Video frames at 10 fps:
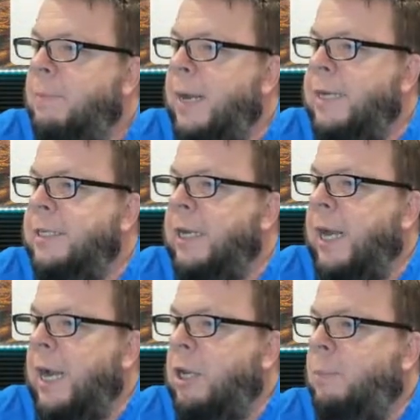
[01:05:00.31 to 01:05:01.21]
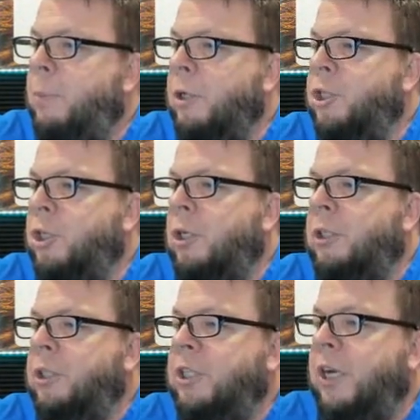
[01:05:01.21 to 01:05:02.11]
amazing
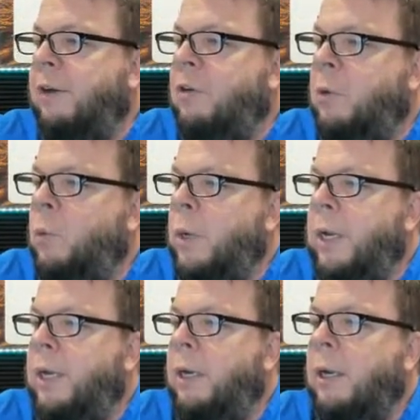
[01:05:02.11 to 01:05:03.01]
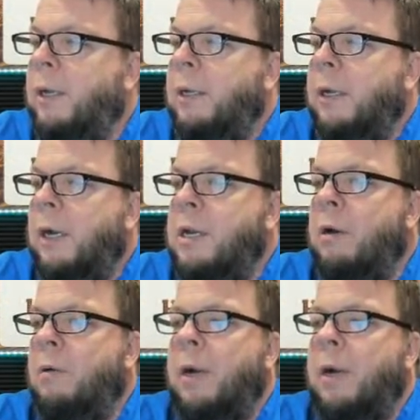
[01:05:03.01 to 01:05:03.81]
acupuncturist every week. And you know